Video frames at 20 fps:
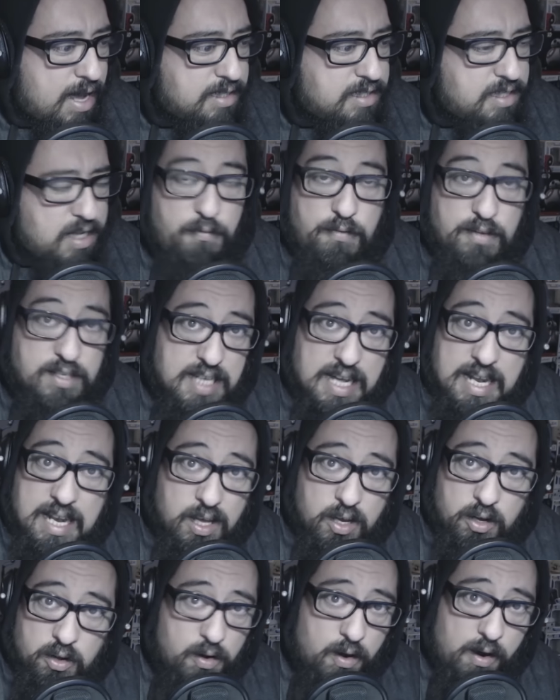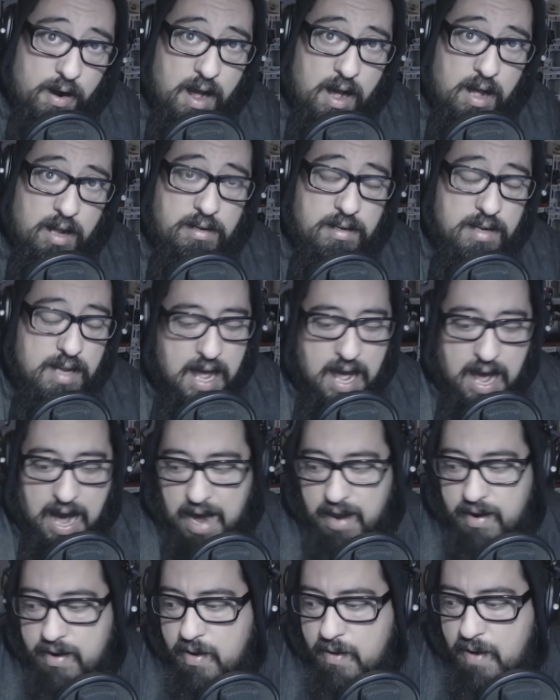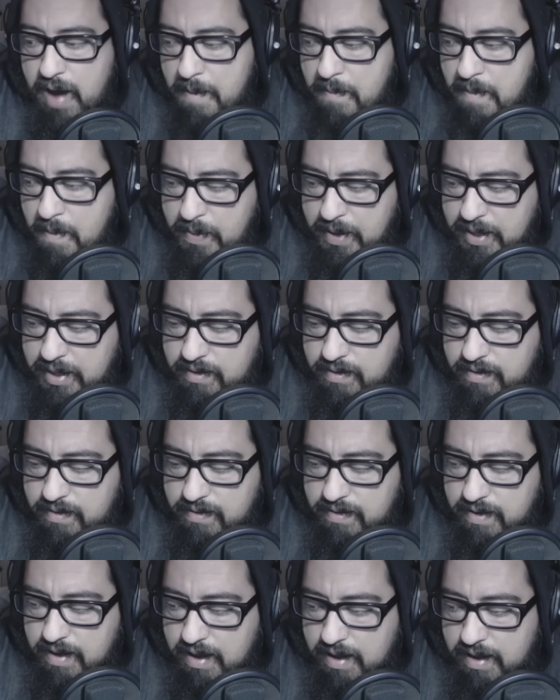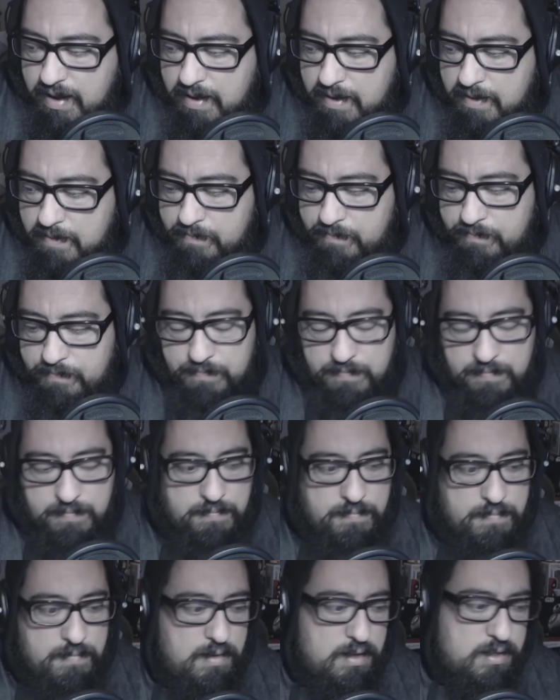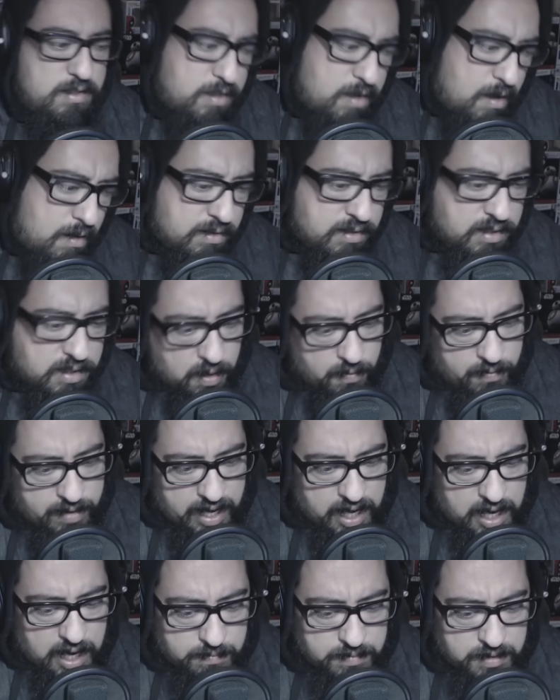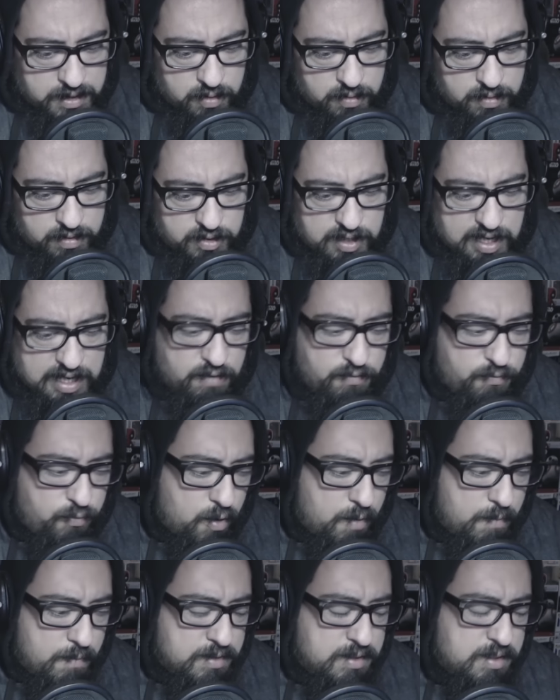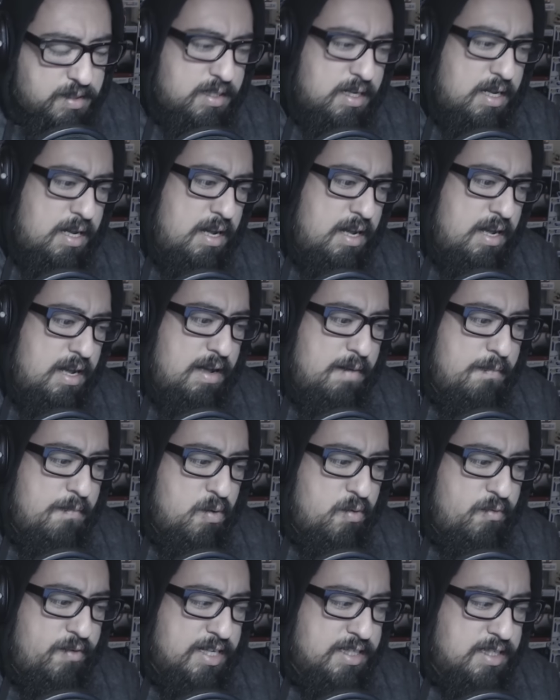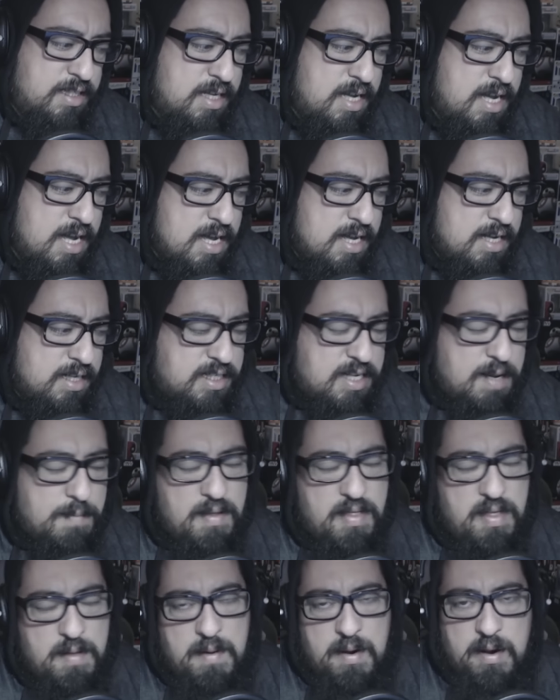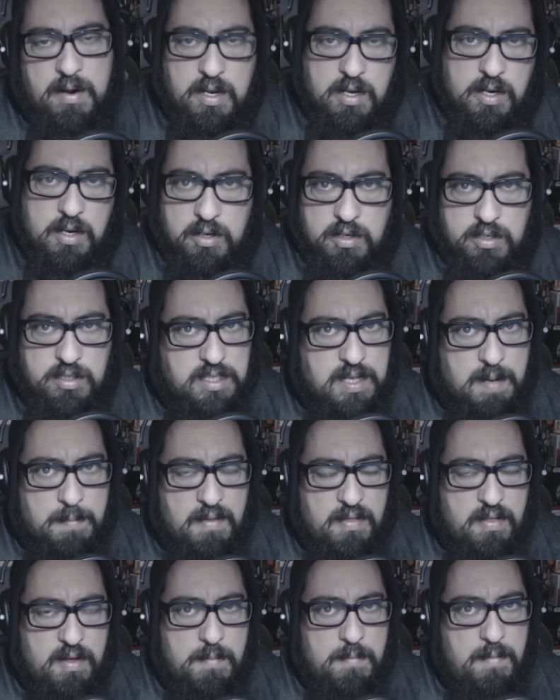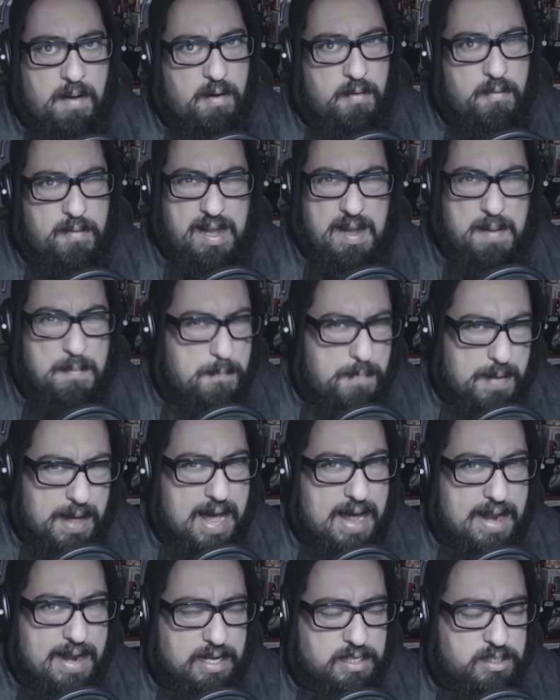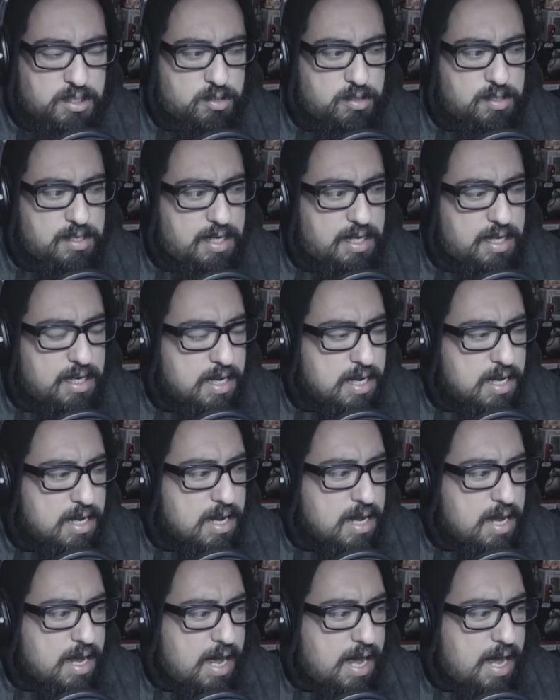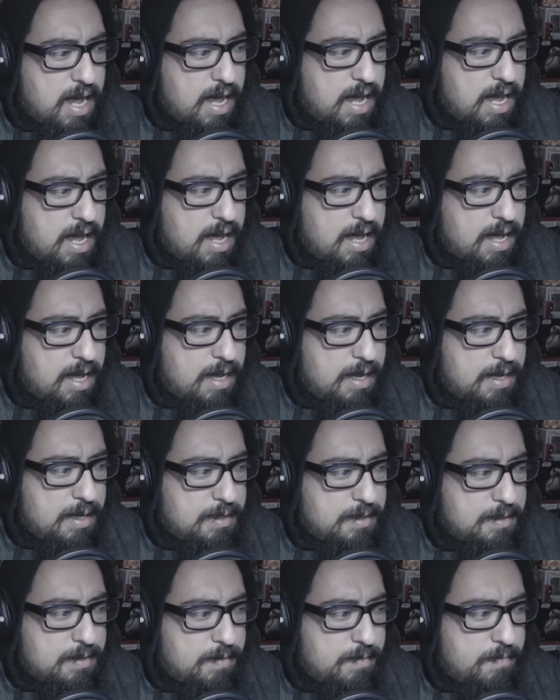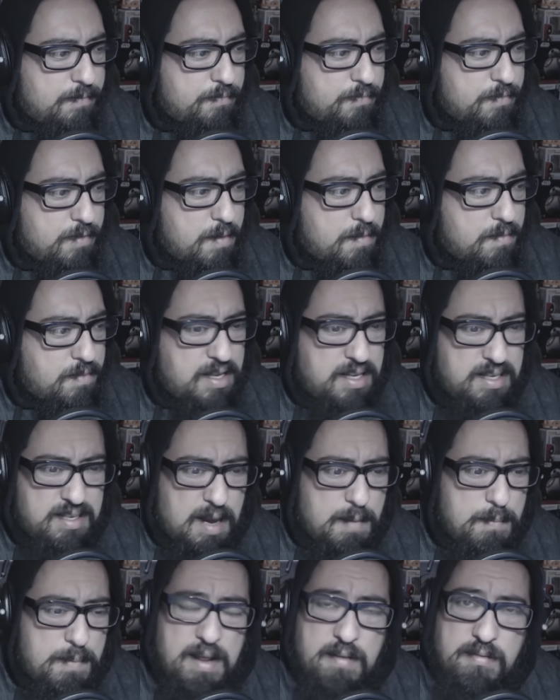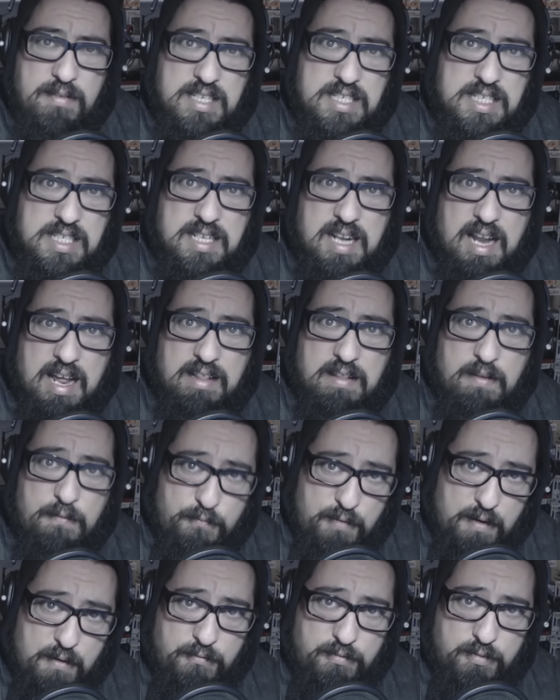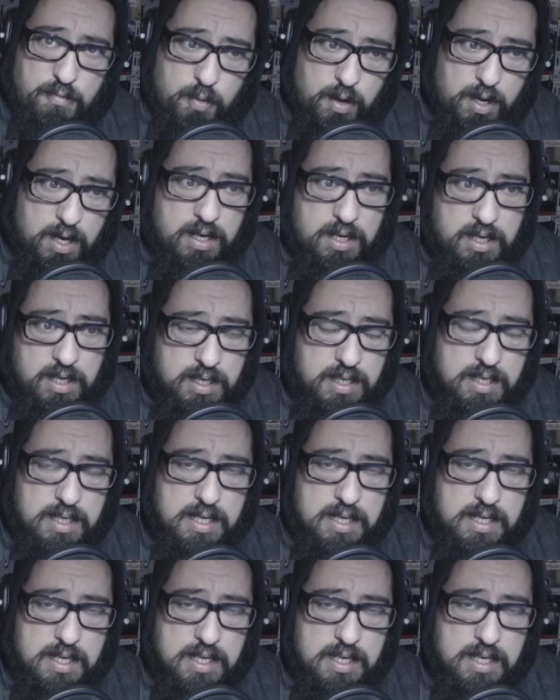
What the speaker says: see if it's any good or not. I don't know, I'm a bit so-and-so when it comes to the Transformers movies. Some of them are good, some of them are really bad, actually. I believe this is like the fifth one.